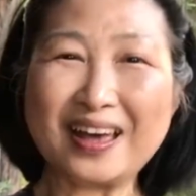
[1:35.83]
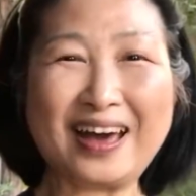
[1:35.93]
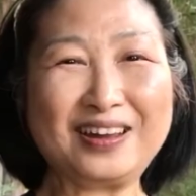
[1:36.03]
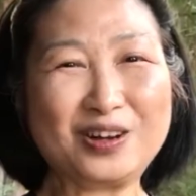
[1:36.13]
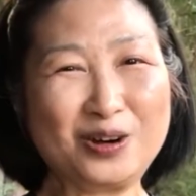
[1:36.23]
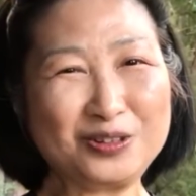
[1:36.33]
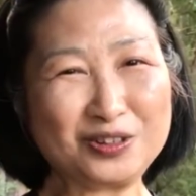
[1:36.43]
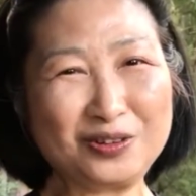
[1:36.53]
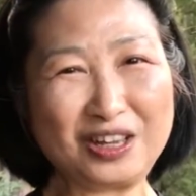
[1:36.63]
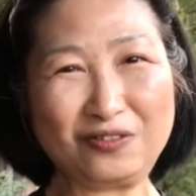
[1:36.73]
and
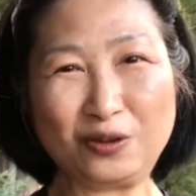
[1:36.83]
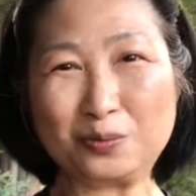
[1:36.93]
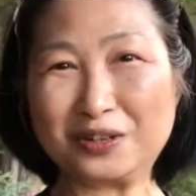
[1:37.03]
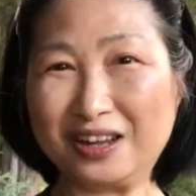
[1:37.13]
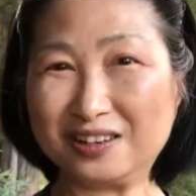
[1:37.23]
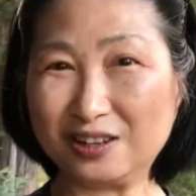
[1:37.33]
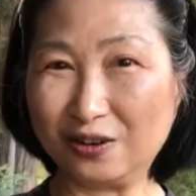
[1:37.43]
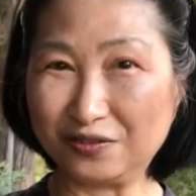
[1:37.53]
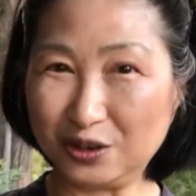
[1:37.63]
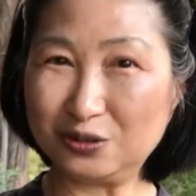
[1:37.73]
also give you plenty
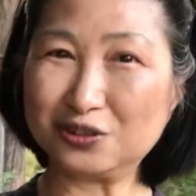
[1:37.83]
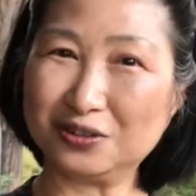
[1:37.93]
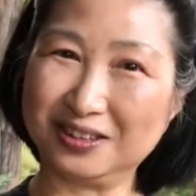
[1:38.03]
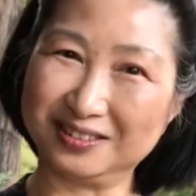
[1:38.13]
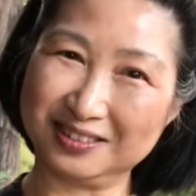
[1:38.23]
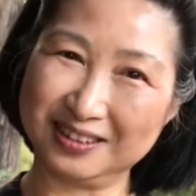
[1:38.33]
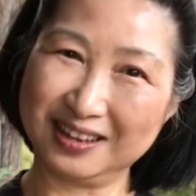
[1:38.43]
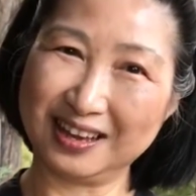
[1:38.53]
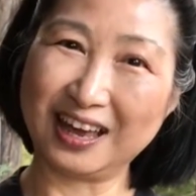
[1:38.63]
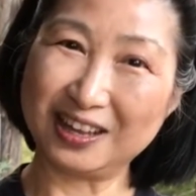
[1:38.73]
of nutrients
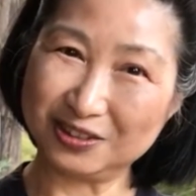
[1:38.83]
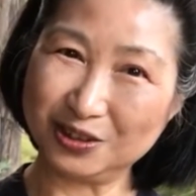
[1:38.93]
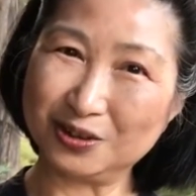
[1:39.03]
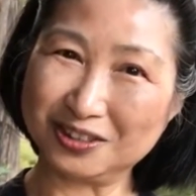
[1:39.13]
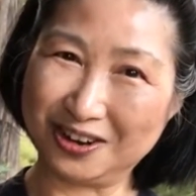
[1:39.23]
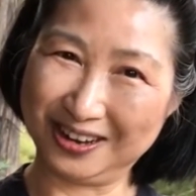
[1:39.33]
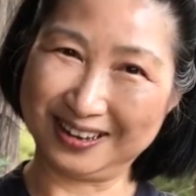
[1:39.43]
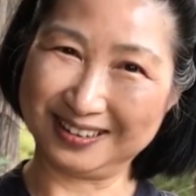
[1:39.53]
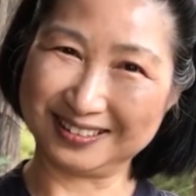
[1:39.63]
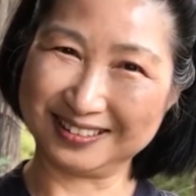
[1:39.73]
in your
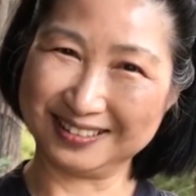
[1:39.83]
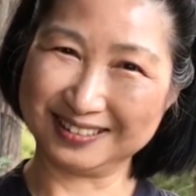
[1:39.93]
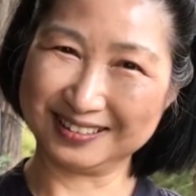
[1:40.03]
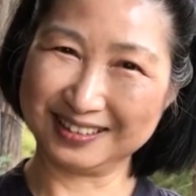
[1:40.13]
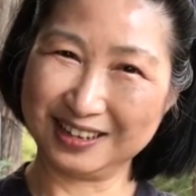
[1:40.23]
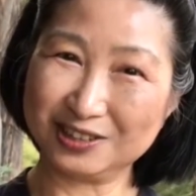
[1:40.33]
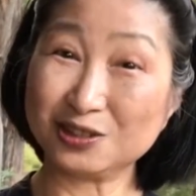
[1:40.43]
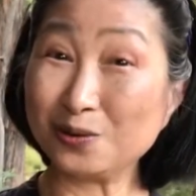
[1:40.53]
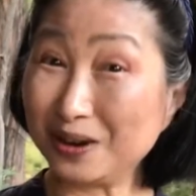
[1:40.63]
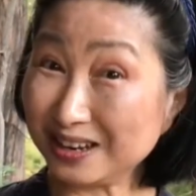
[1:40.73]
diet.
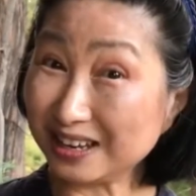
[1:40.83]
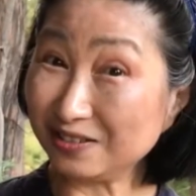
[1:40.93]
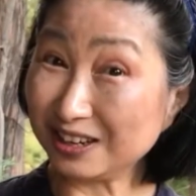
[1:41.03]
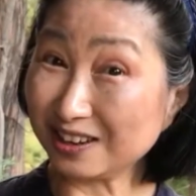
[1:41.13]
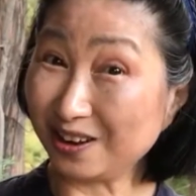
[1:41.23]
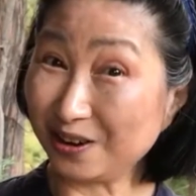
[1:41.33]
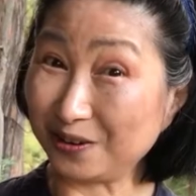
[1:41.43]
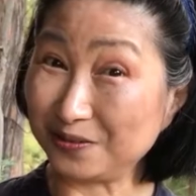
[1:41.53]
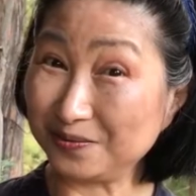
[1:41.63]
So why not give it a go?